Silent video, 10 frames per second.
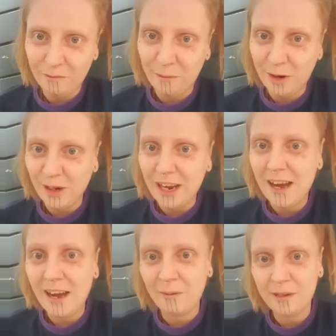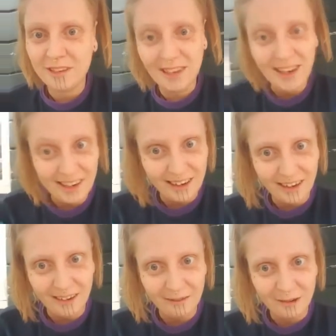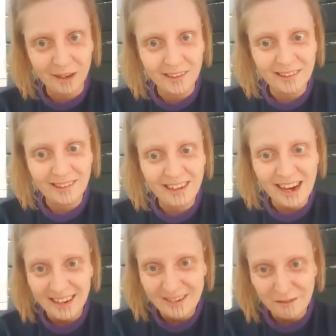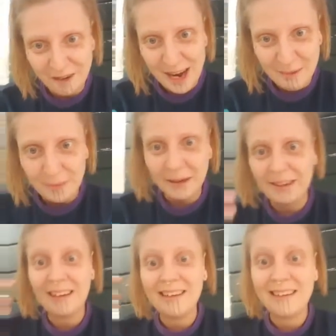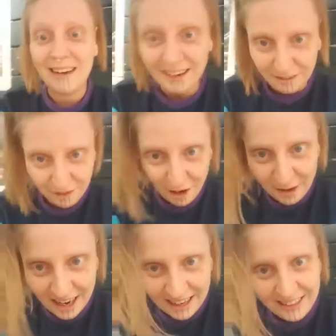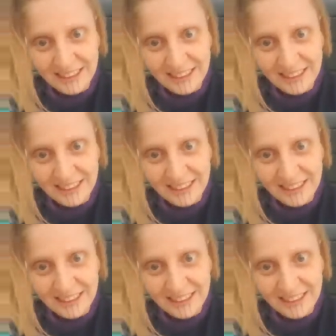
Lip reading: what I was getting was kind of right, but kind of not right.